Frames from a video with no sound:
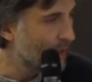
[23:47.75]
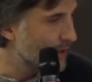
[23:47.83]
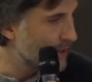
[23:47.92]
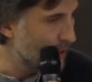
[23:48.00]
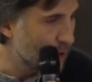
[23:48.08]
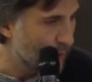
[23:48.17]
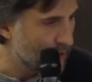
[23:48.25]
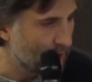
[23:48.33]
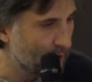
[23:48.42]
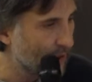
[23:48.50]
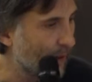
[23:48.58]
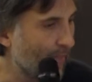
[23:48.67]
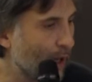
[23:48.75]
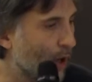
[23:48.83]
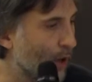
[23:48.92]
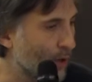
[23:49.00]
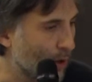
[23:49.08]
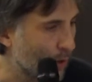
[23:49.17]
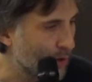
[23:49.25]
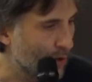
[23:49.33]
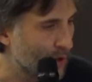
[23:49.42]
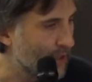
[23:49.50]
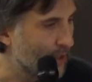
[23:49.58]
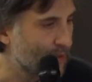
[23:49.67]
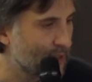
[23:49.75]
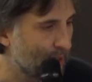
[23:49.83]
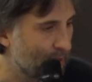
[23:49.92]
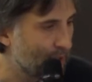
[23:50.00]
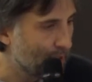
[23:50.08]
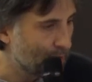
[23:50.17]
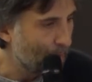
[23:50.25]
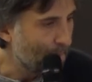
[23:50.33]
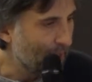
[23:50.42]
It's interesting. Other authors have said that,